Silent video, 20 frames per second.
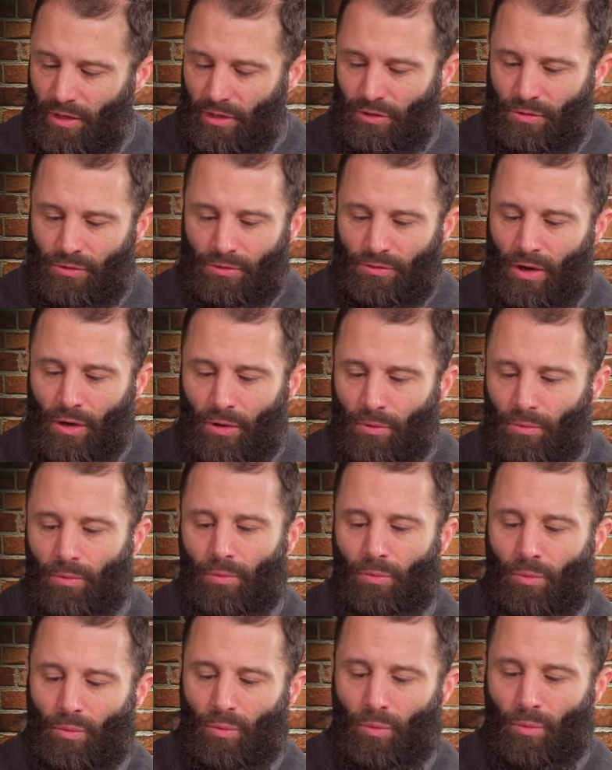You don't
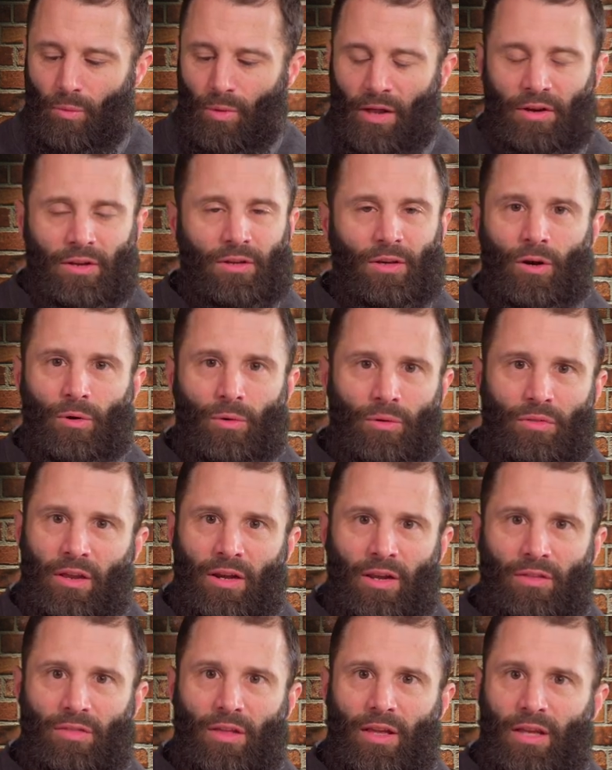want to go with
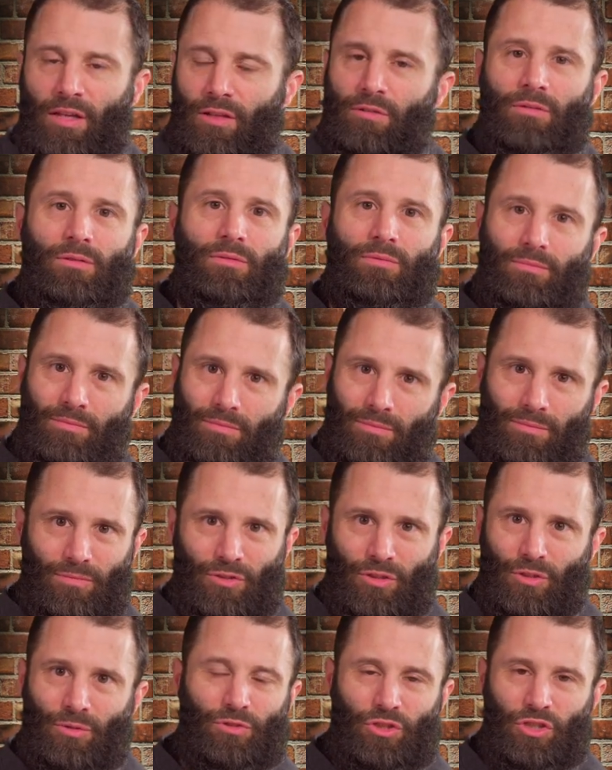anything
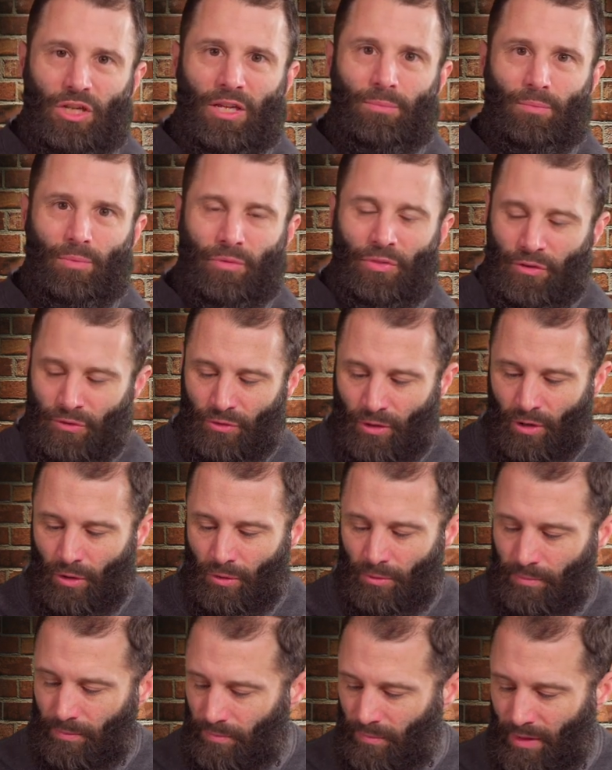too cheap with the
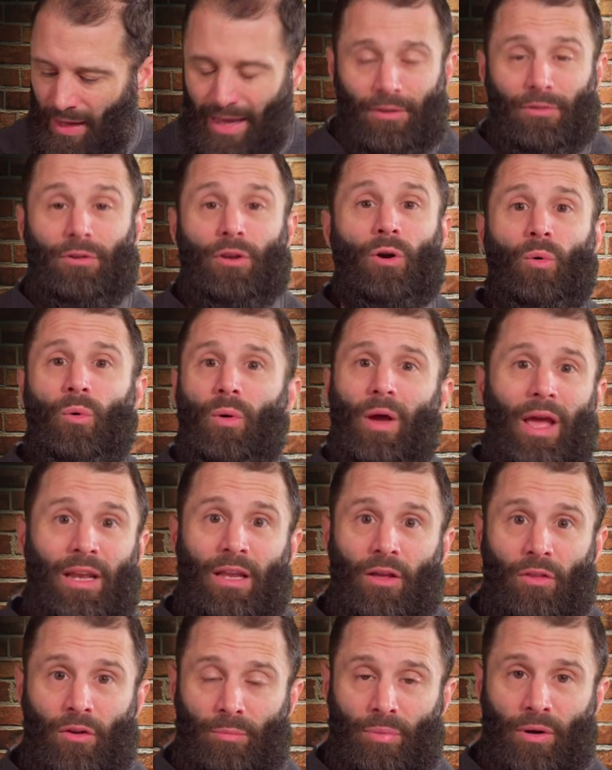drone. I don't know
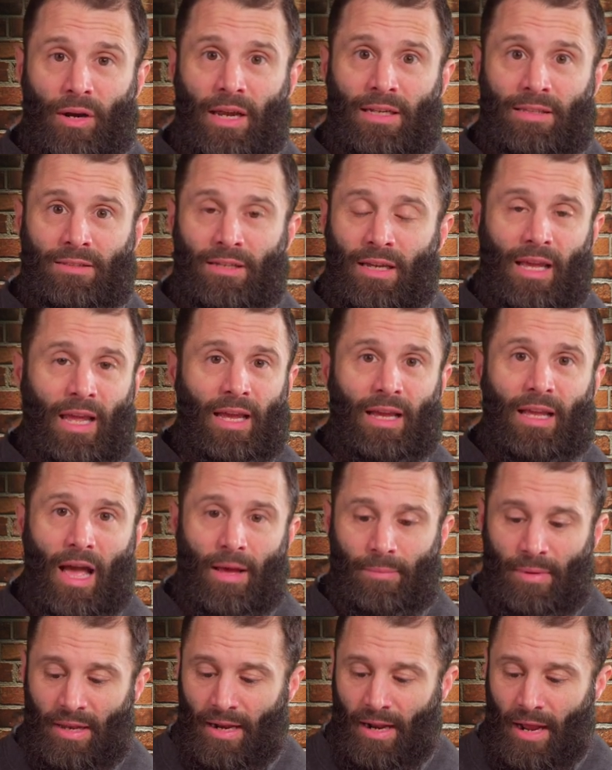any other brands. I can't
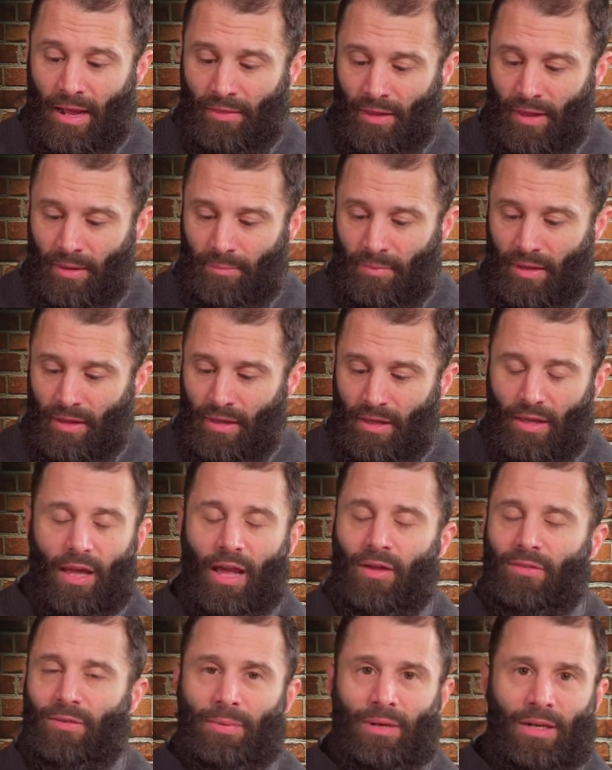comment on them.
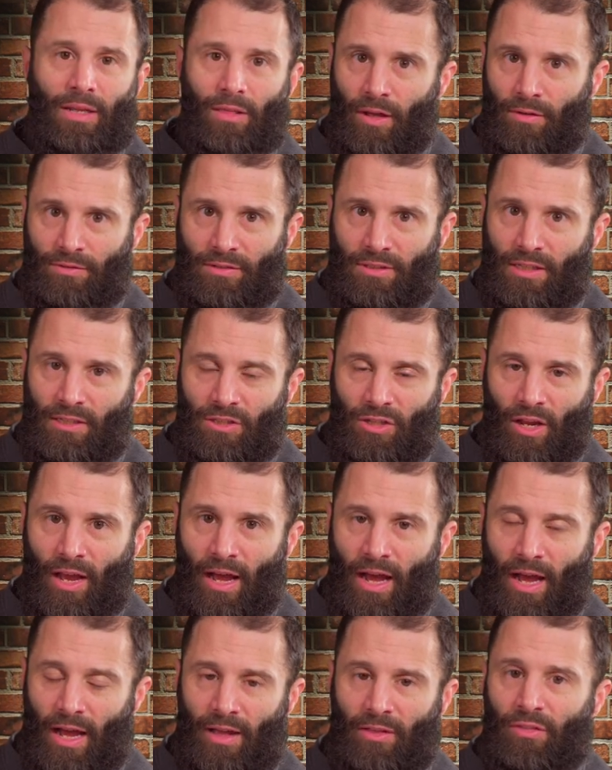Everybody loves D J
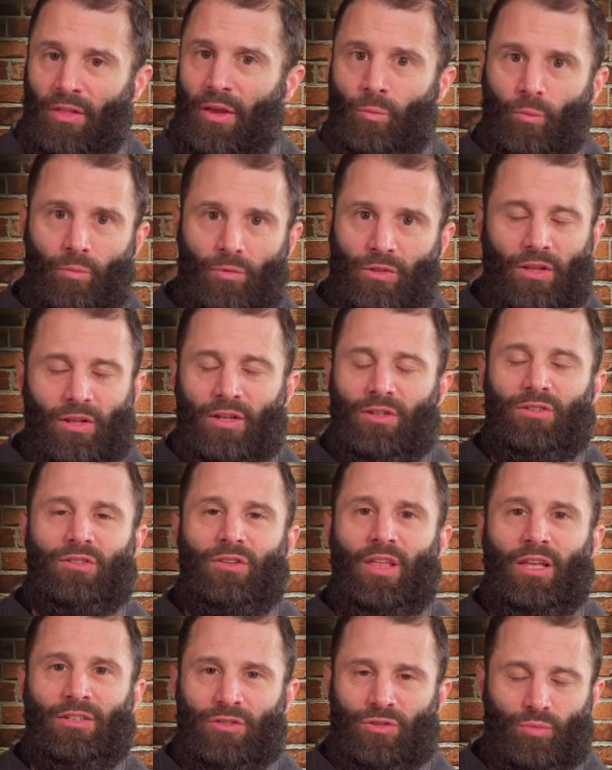I. They
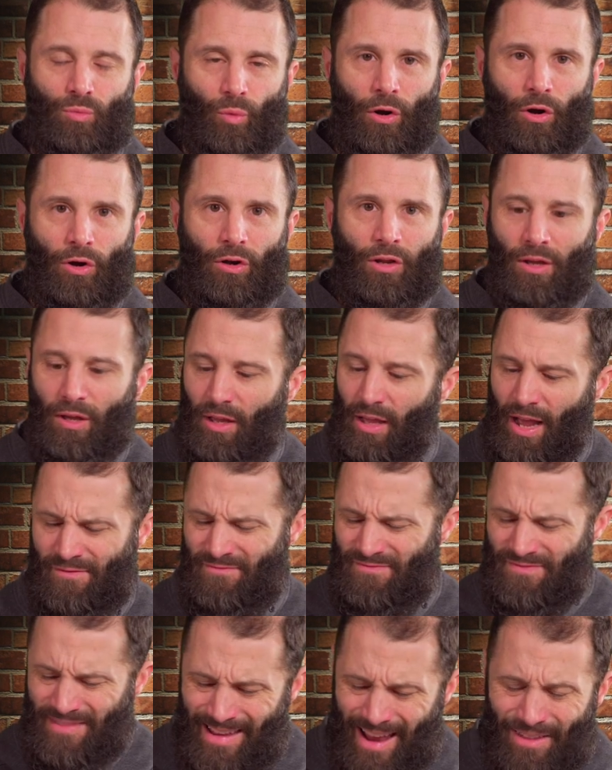they just work.
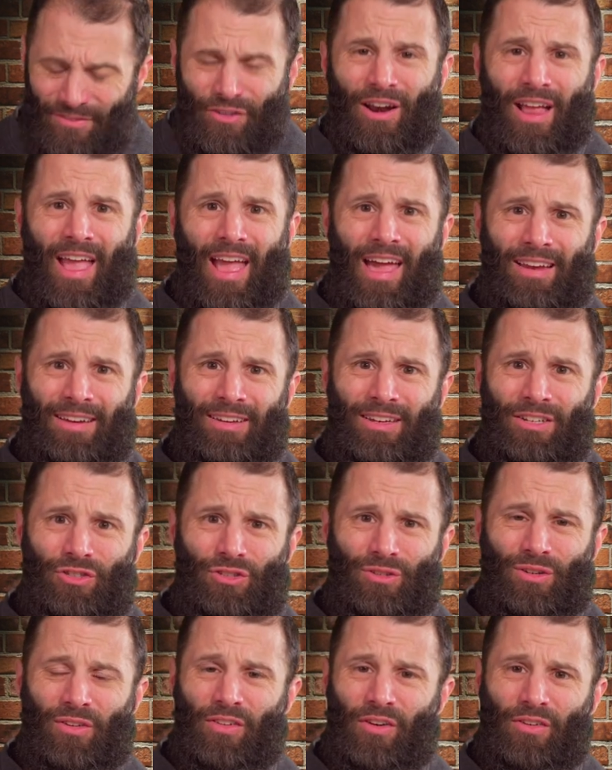I've never had an
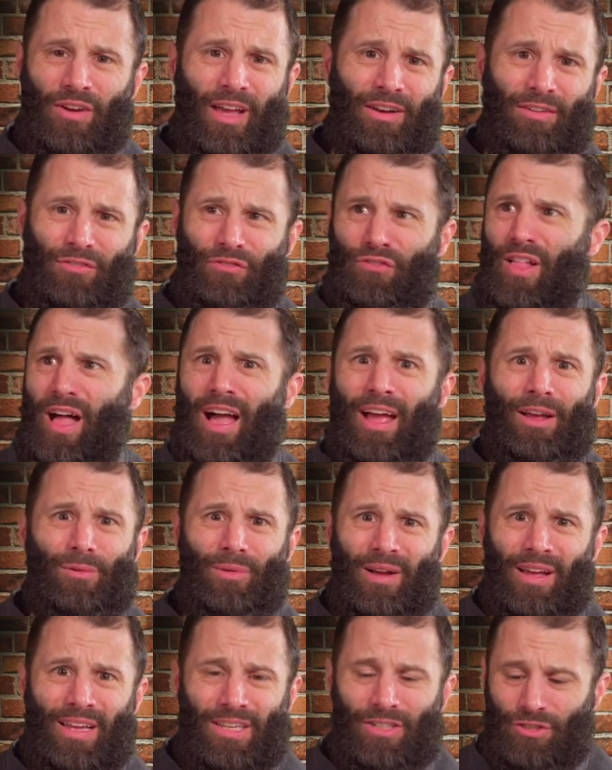issue. I've never had a
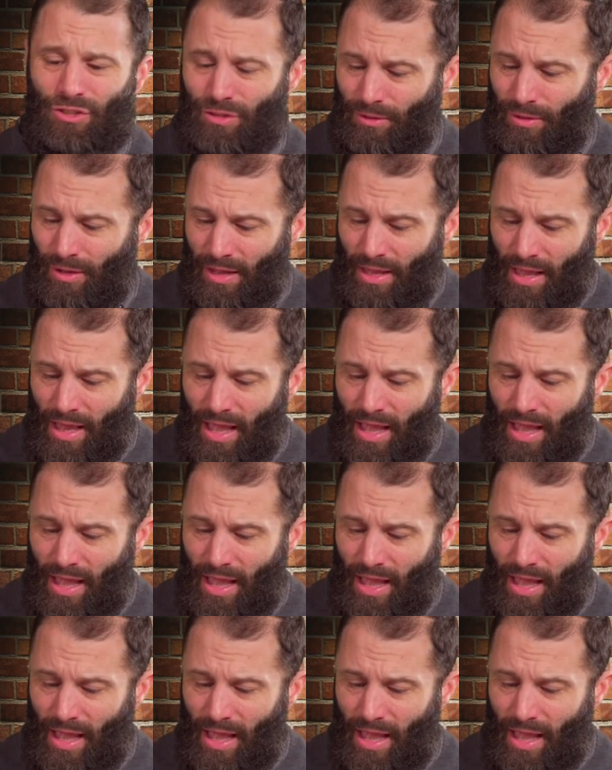flyaway issue.